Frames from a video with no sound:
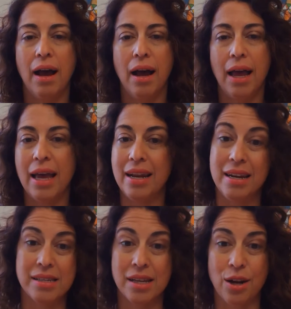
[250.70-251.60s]
uh, and
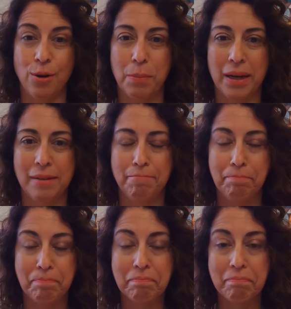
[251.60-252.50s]
it isn't open.
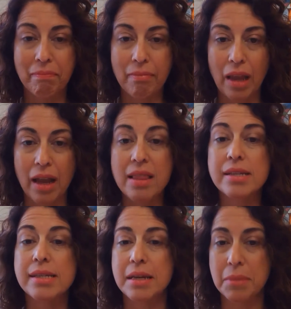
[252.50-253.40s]
And the
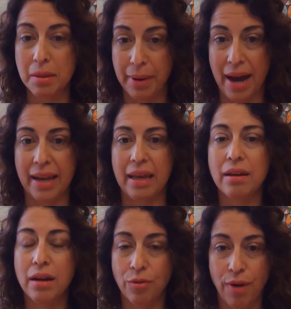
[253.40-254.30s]
same in the body,
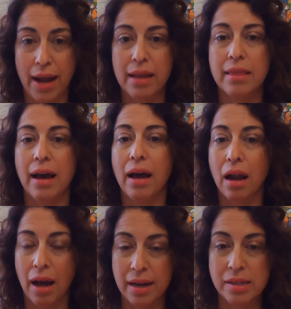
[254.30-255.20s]
right?
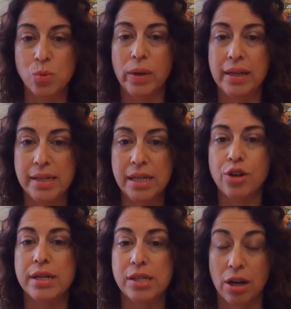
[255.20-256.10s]
That as we
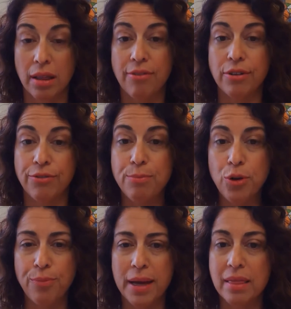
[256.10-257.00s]
decrease our level of
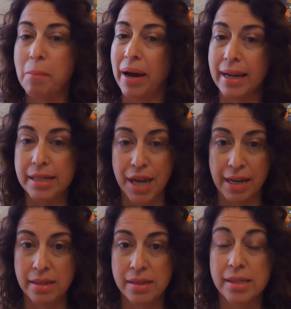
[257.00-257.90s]
movement, the body
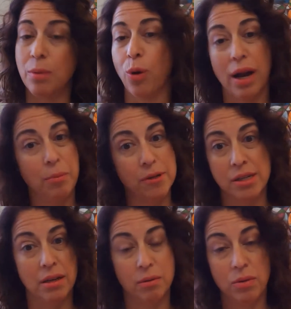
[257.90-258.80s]
tightens and we're able
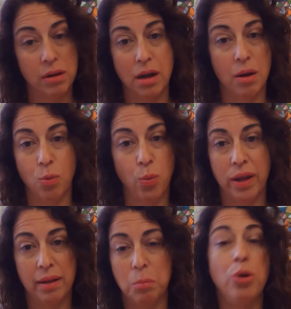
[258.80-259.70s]
to, uh,
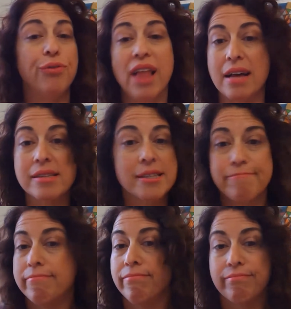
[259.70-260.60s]
we move less.